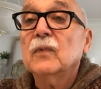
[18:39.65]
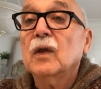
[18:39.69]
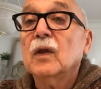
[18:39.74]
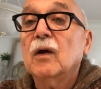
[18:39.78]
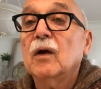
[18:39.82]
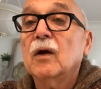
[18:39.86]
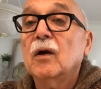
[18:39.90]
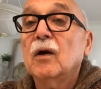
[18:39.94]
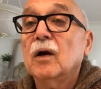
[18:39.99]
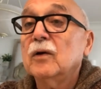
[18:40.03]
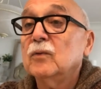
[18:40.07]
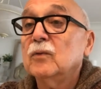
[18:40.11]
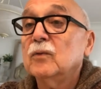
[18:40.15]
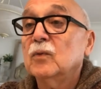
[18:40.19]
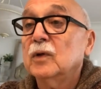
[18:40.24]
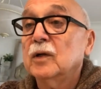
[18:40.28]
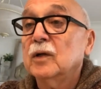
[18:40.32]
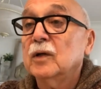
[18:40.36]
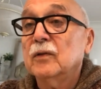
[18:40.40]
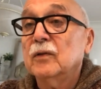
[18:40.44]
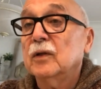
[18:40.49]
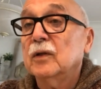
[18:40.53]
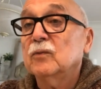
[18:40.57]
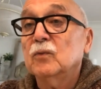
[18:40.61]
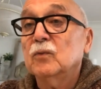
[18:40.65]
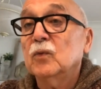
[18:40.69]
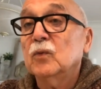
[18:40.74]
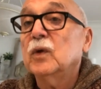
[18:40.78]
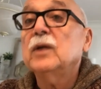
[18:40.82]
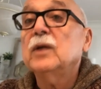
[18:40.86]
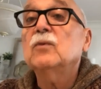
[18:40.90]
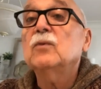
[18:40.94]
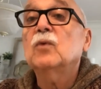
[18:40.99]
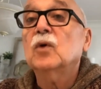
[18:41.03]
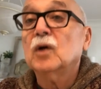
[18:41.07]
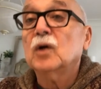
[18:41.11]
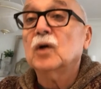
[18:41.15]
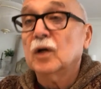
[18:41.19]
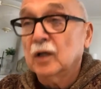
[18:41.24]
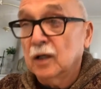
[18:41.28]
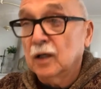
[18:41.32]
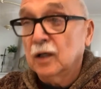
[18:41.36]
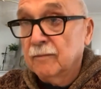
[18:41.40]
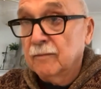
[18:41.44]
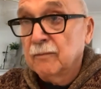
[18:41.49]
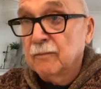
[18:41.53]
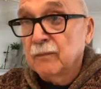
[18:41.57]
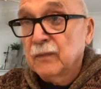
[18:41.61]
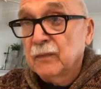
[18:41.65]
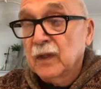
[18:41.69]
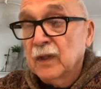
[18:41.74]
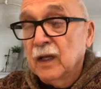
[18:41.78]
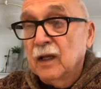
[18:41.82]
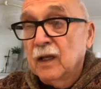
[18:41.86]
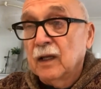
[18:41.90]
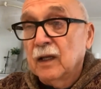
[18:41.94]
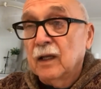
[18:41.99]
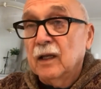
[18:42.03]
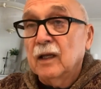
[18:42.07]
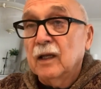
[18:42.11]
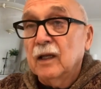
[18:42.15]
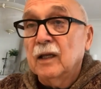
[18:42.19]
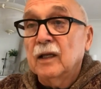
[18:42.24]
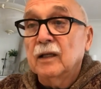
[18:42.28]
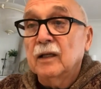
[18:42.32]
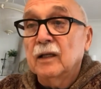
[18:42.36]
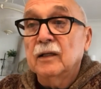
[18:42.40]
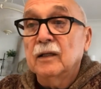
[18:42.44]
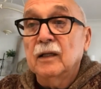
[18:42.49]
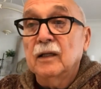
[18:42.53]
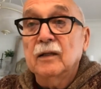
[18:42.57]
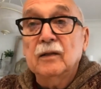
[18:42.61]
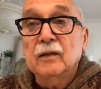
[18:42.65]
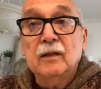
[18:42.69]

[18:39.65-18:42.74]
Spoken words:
hardware than we were. And